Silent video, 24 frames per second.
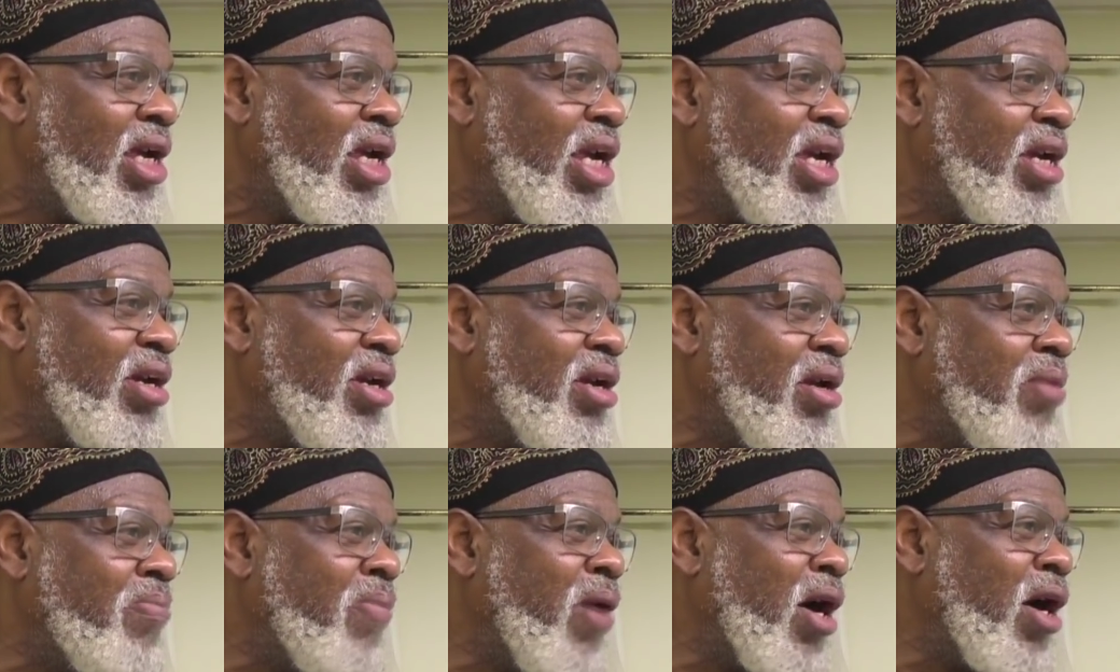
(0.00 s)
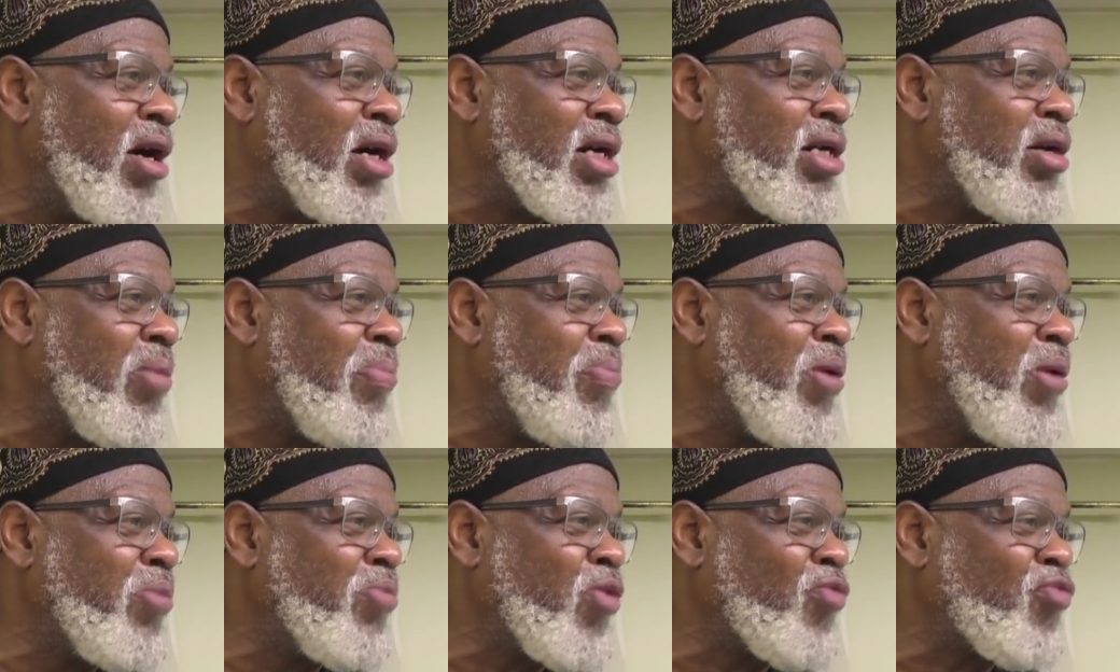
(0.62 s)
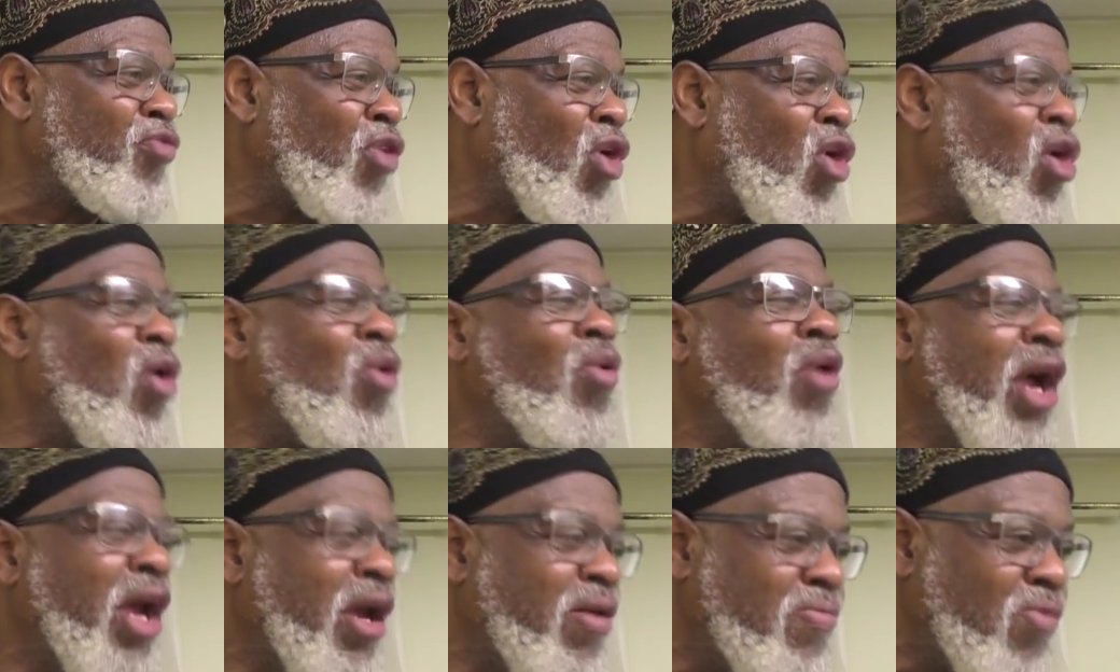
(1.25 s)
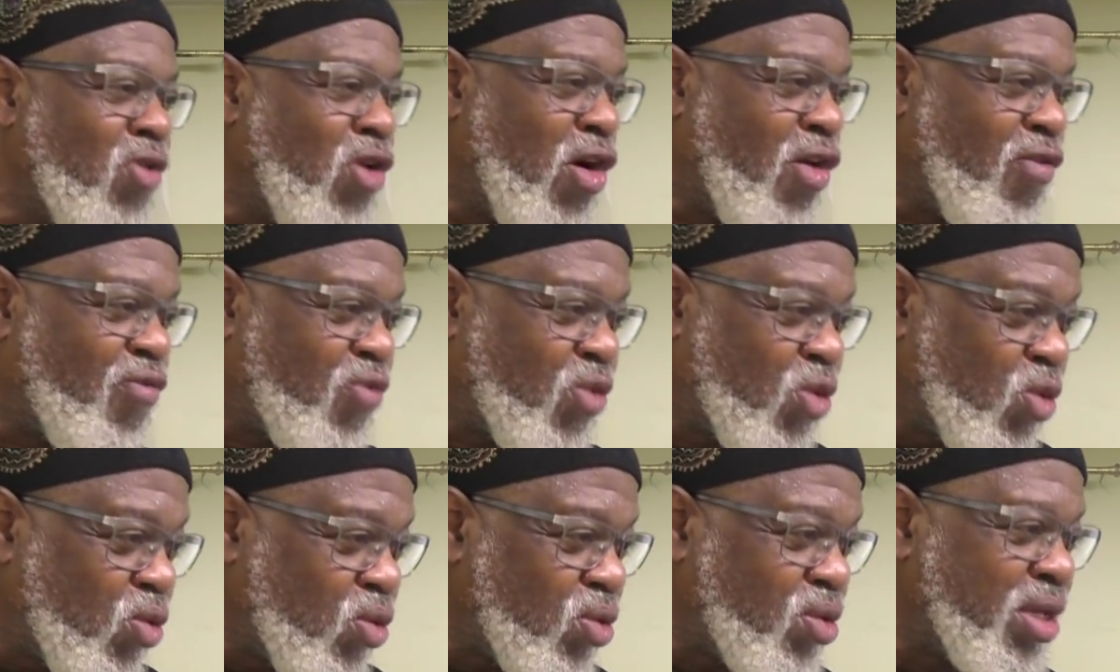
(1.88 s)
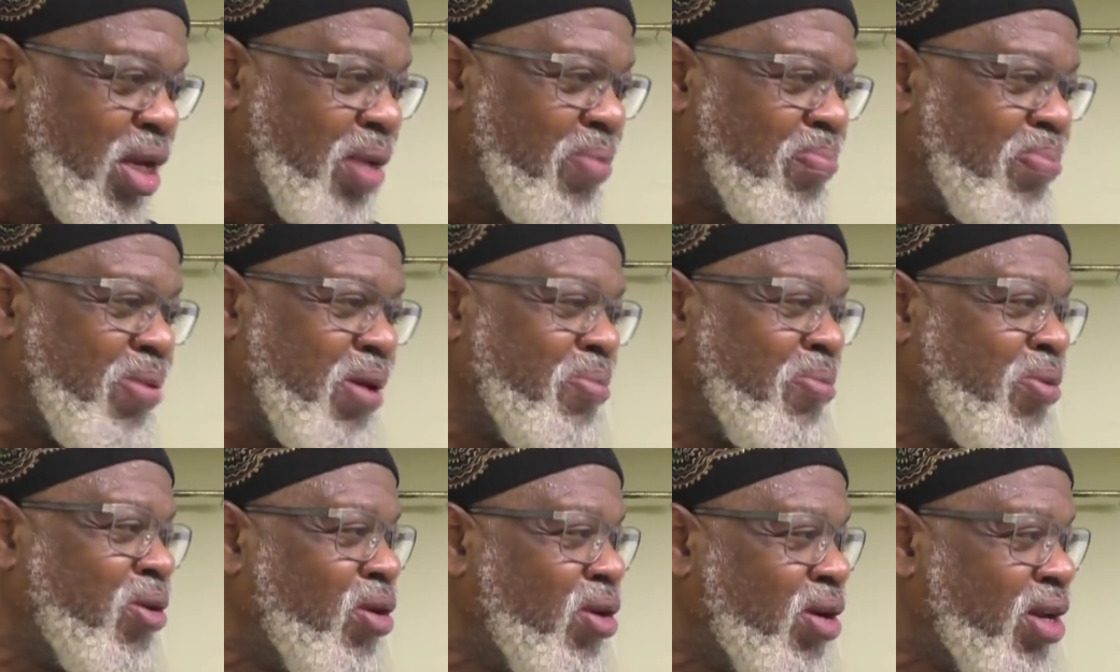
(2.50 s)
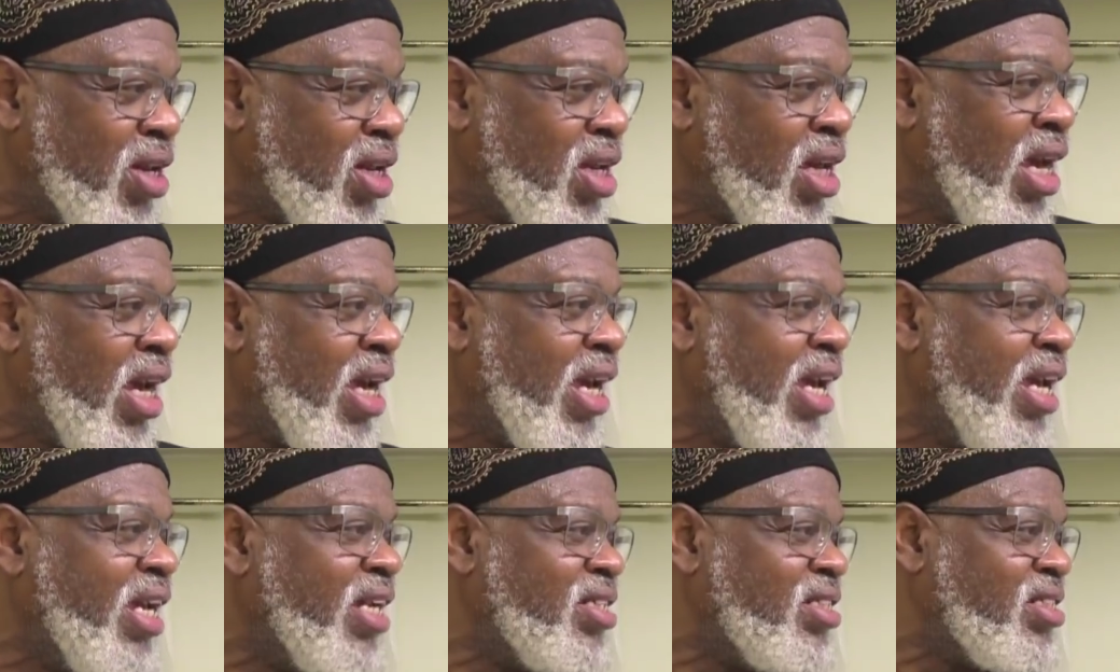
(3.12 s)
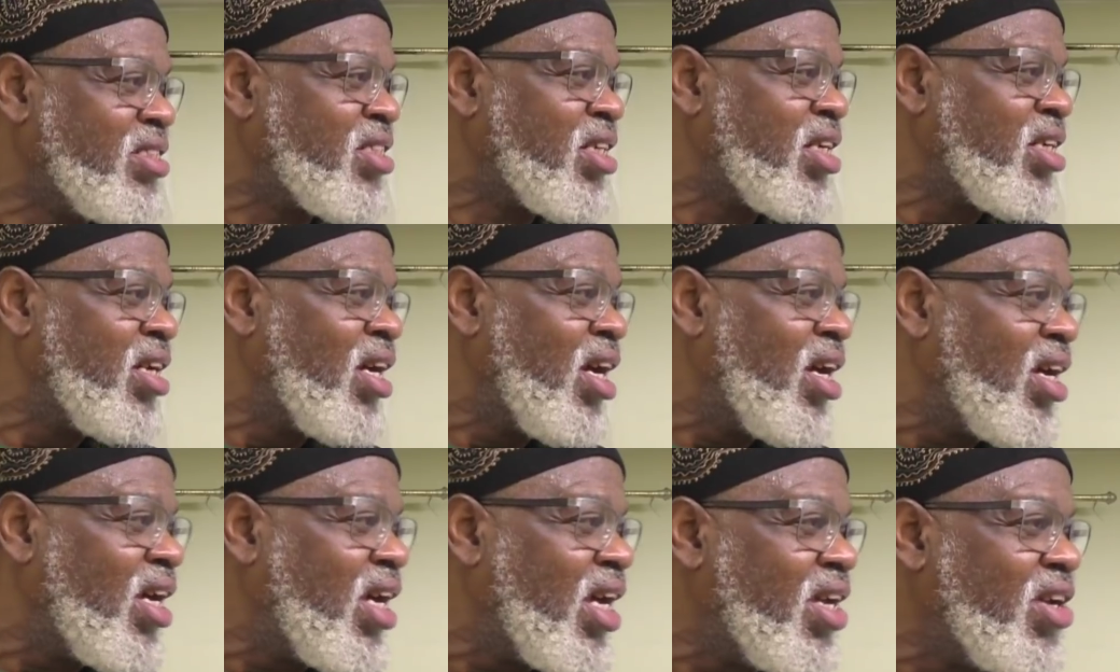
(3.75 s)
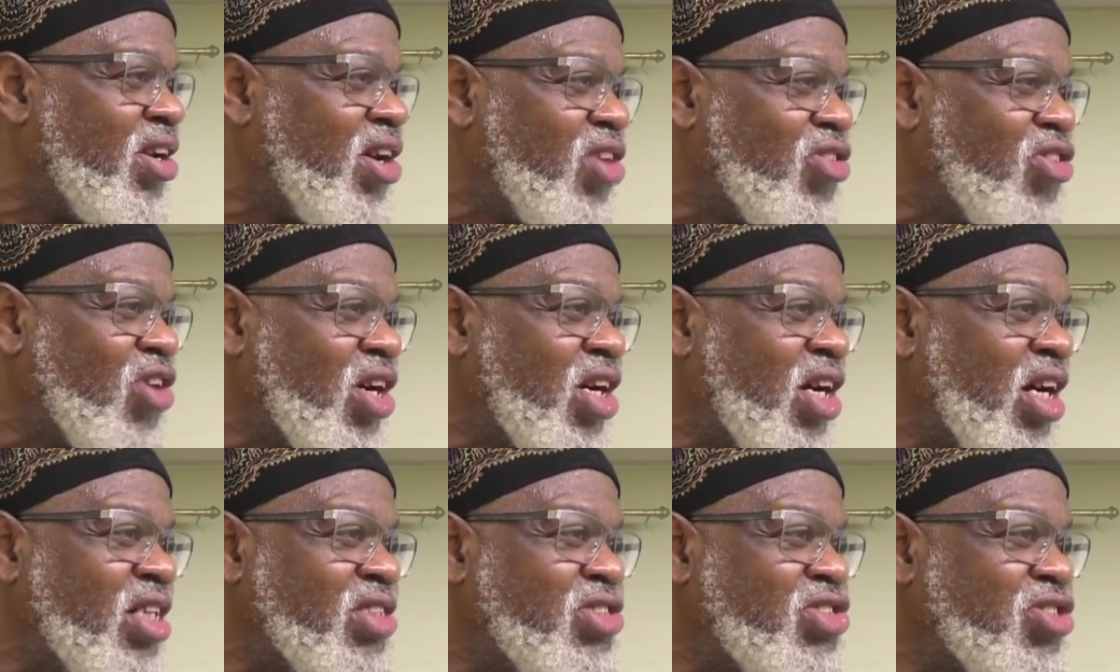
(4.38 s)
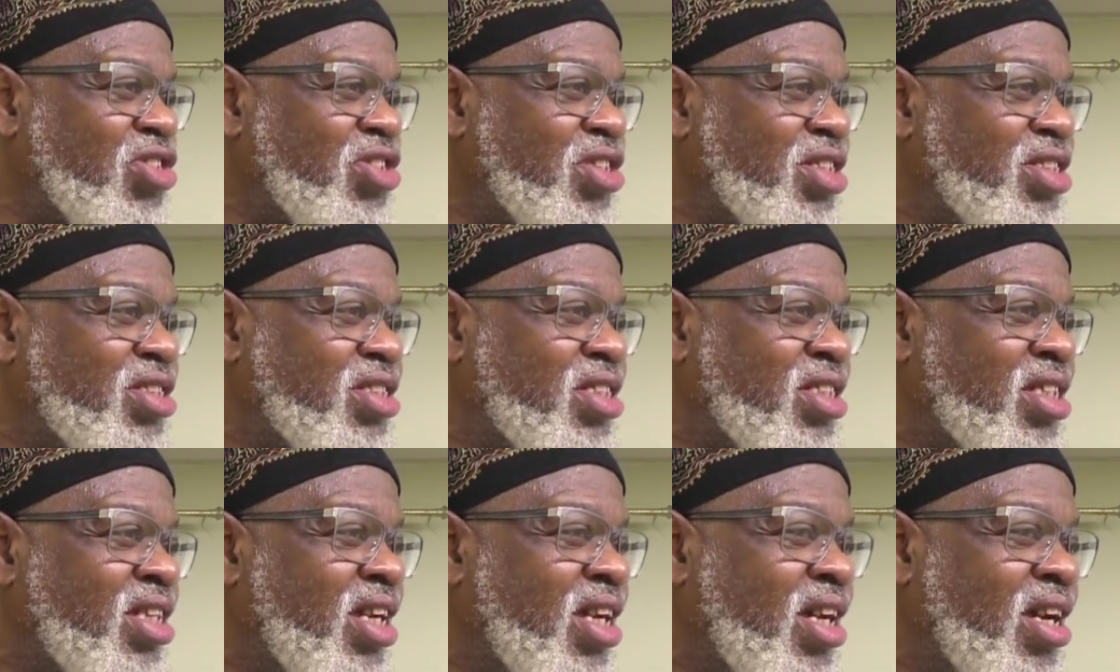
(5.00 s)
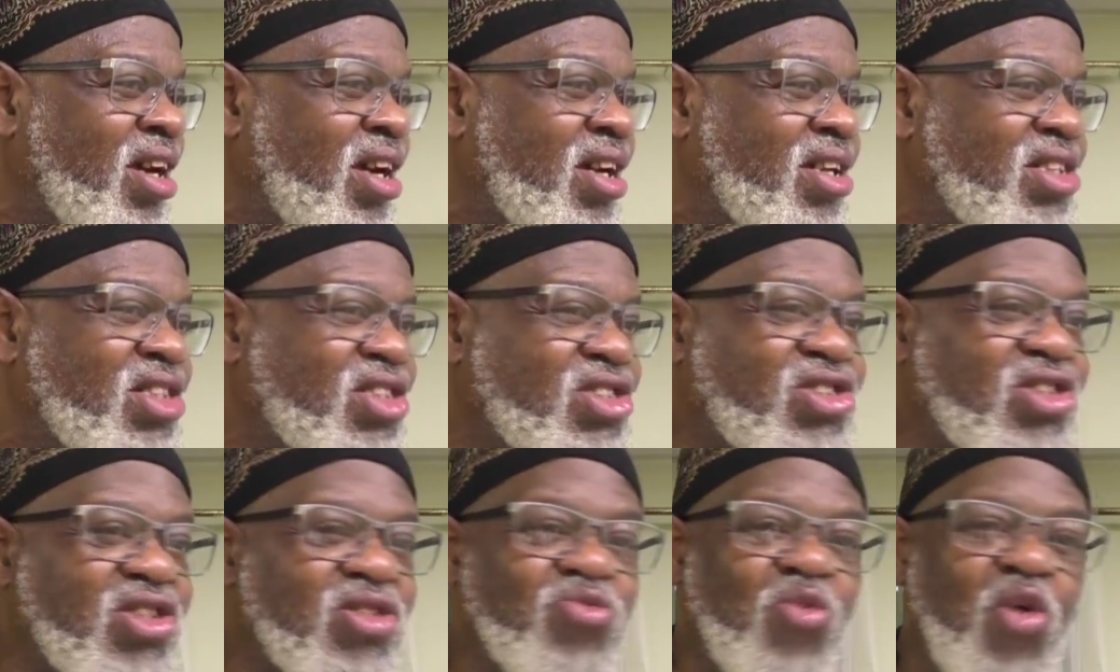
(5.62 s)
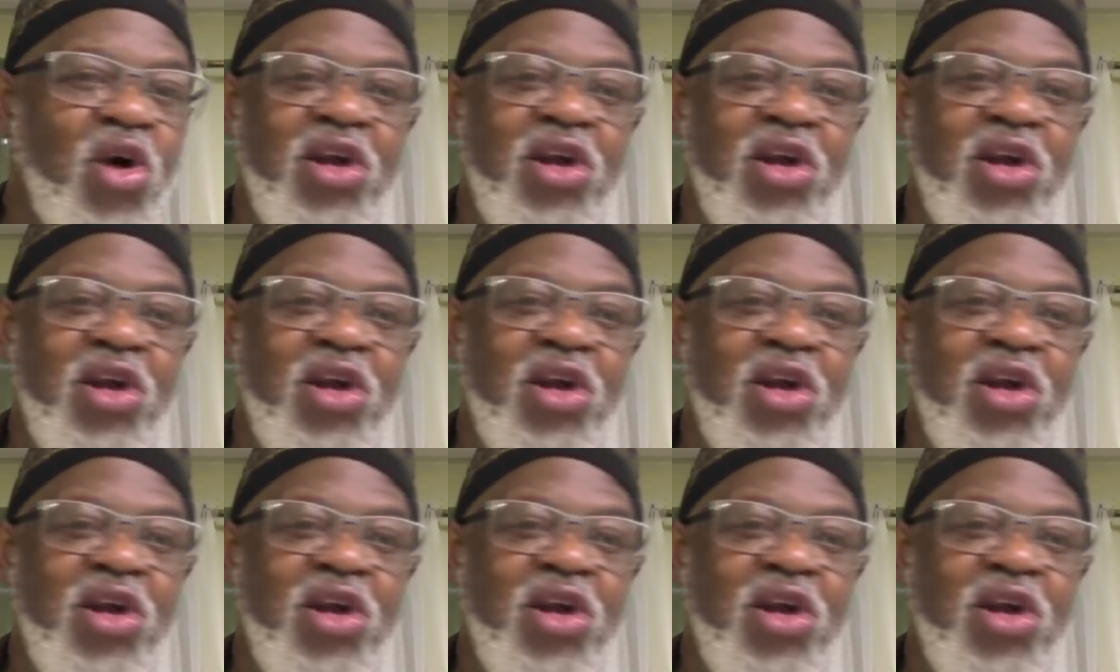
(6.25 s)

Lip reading: Here in America, people throw away more food than people eat in other countries. This is